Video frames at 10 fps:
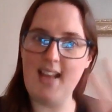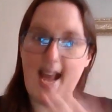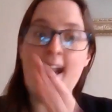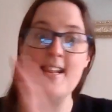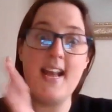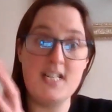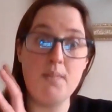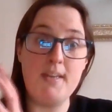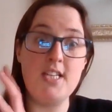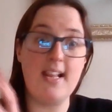in that,
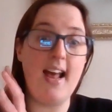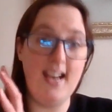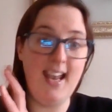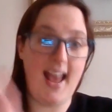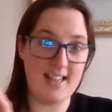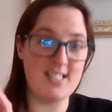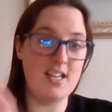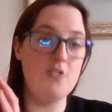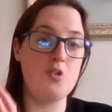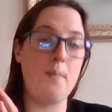especially that
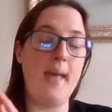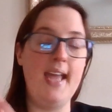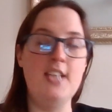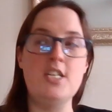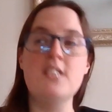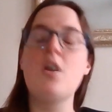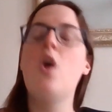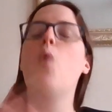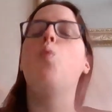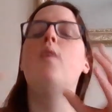last 100 pages,
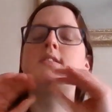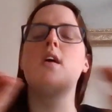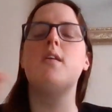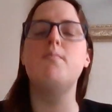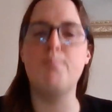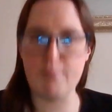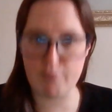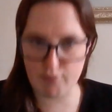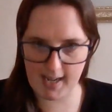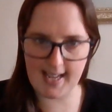was
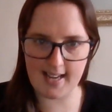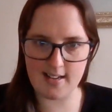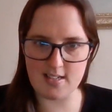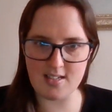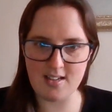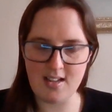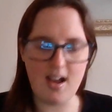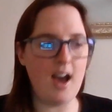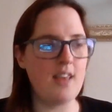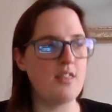brilliant.
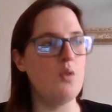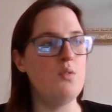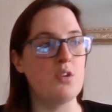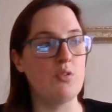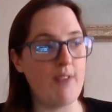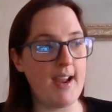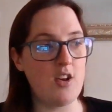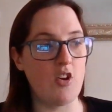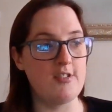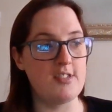I thought it was a great
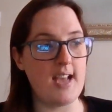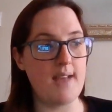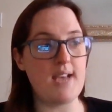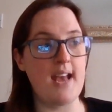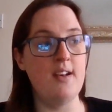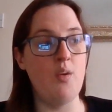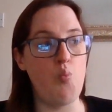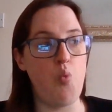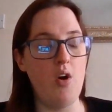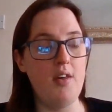concept. And
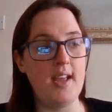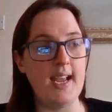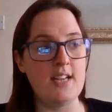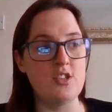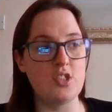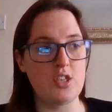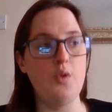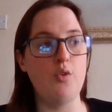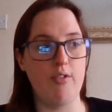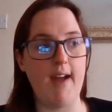what is
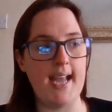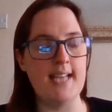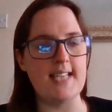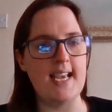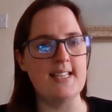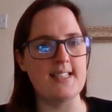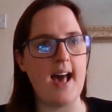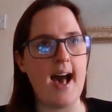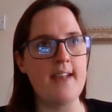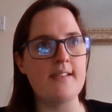so great is
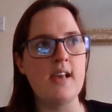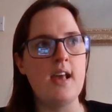that